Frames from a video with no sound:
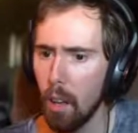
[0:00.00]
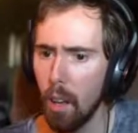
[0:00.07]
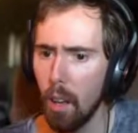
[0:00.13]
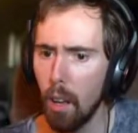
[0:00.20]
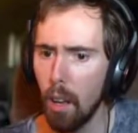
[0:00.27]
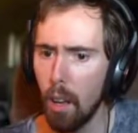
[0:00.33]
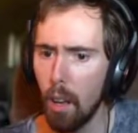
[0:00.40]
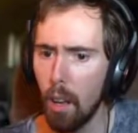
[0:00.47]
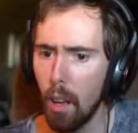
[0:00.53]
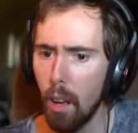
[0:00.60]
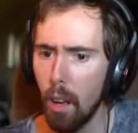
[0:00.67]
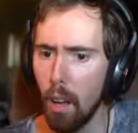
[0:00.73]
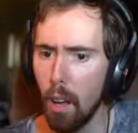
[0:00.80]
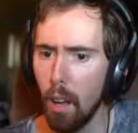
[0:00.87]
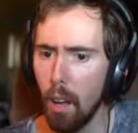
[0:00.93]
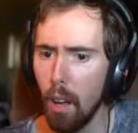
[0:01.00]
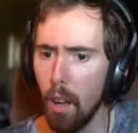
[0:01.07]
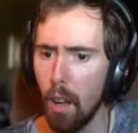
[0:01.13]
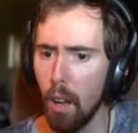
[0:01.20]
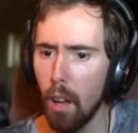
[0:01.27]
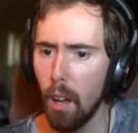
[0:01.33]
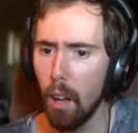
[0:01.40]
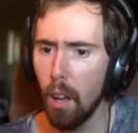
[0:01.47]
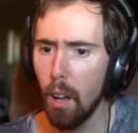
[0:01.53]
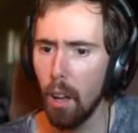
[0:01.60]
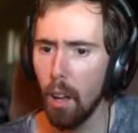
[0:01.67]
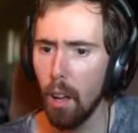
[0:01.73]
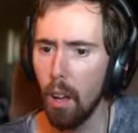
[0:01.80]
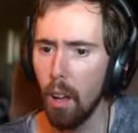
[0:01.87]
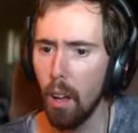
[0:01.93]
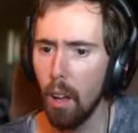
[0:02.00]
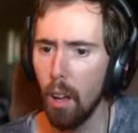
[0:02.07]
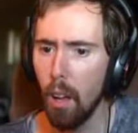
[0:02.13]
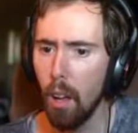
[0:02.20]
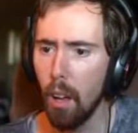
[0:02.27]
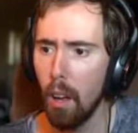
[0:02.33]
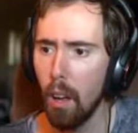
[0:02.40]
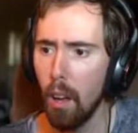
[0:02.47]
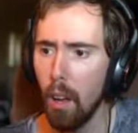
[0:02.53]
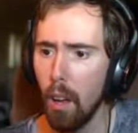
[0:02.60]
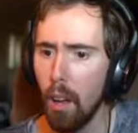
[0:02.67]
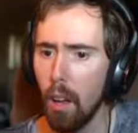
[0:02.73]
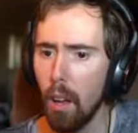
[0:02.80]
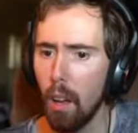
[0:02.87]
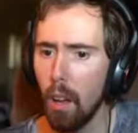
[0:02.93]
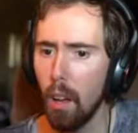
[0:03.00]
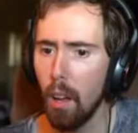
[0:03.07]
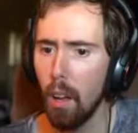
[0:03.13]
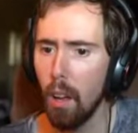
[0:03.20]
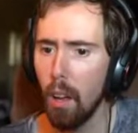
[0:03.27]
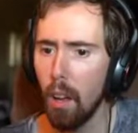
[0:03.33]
Nothing is said.